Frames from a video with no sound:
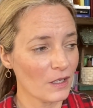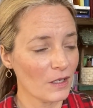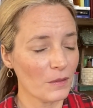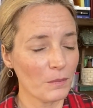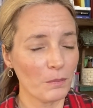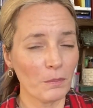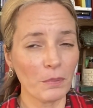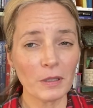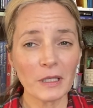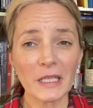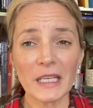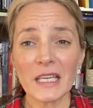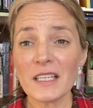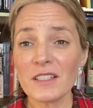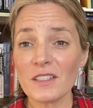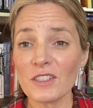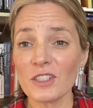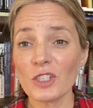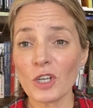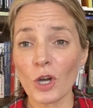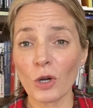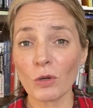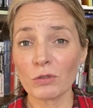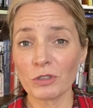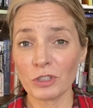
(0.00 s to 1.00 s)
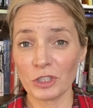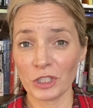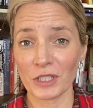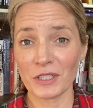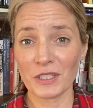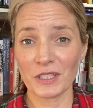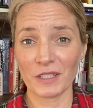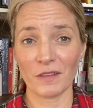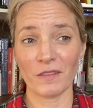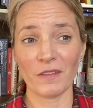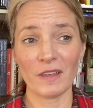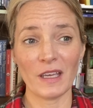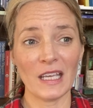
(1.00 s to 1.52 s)
Please don't just
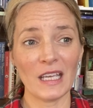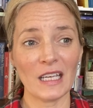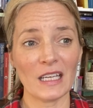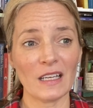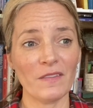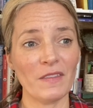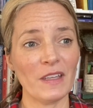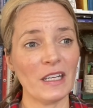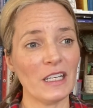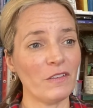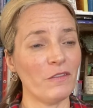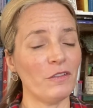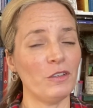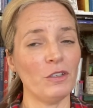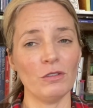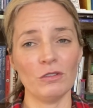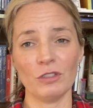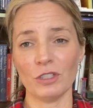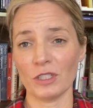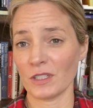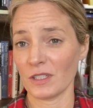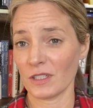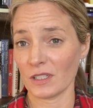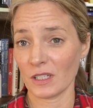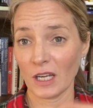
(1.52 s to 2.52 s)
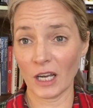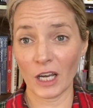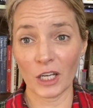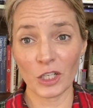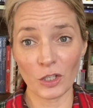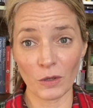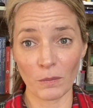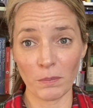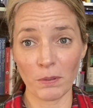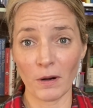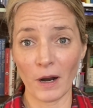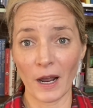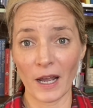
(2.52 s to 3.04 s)
think that if you just cut your
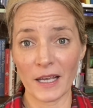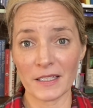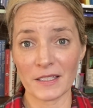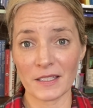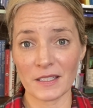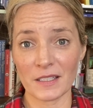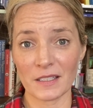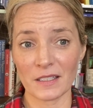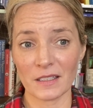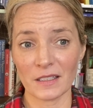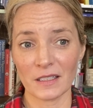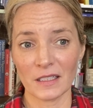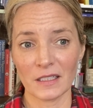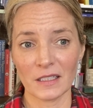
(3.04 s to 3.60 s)
price